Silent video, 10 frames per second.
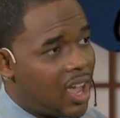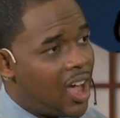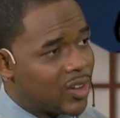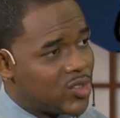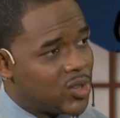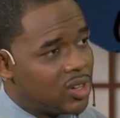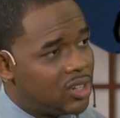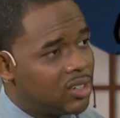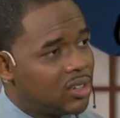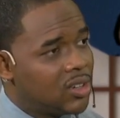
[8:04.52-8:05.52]
the
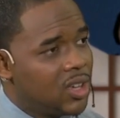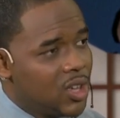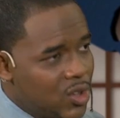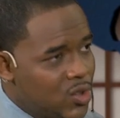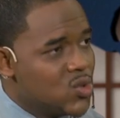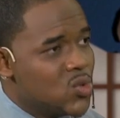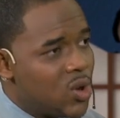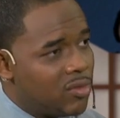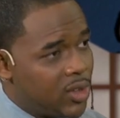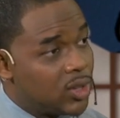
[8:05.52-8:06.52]
actual hue
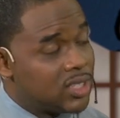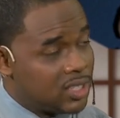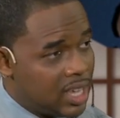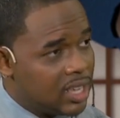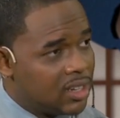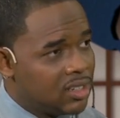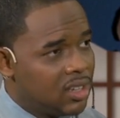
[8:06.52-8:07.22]
of your skin,